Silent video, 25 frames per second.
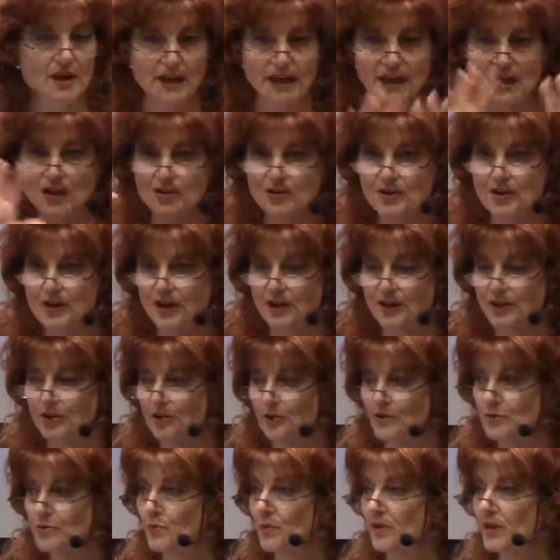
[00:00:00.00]
internet
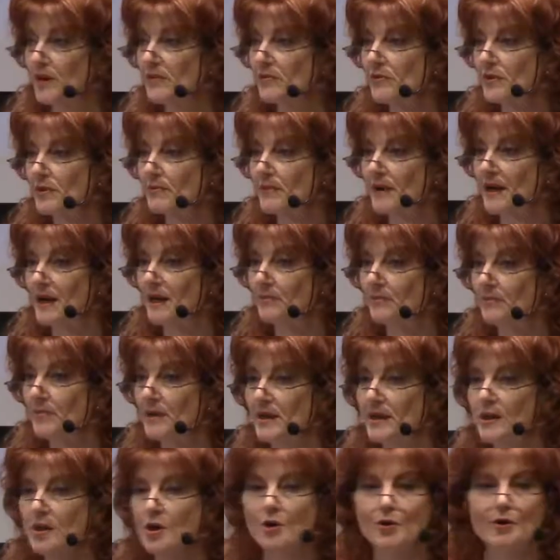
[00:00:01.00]
news, whatever it might
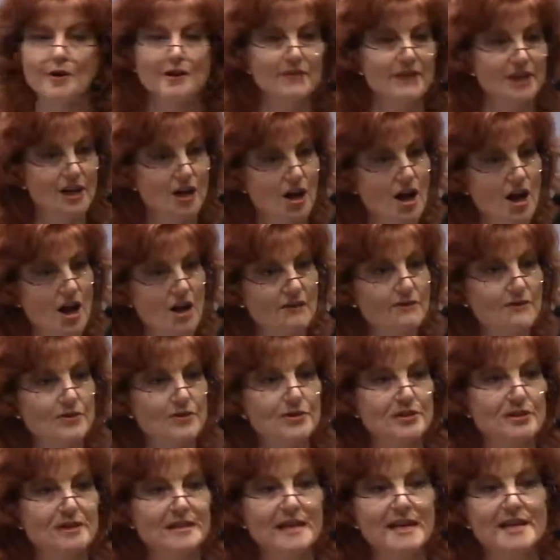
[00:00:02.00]
be, or even a
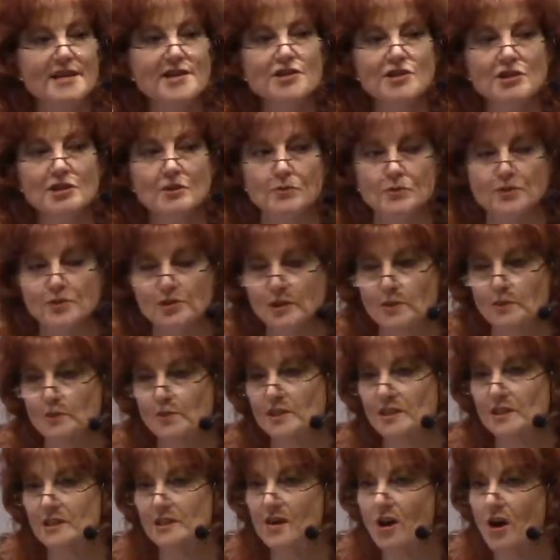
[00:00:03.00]
conversation where
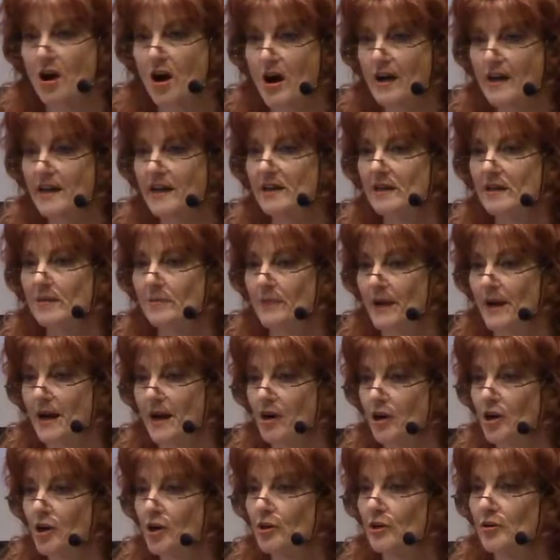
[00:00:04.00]
someone's talking
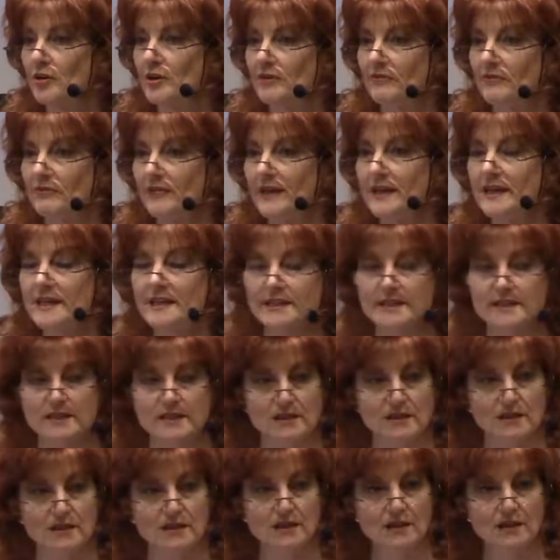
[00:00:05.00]
about current
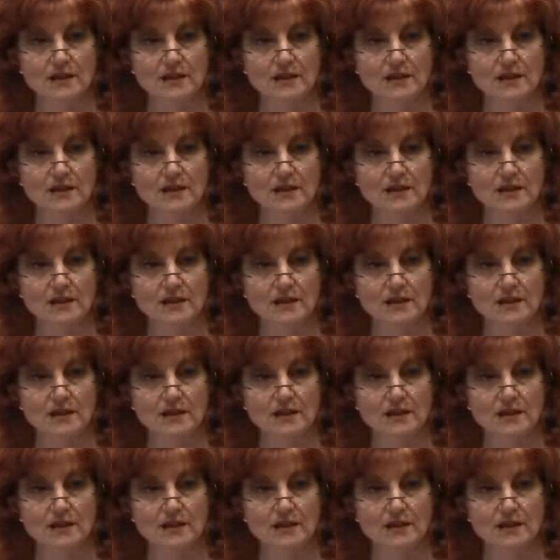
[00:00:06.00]
events.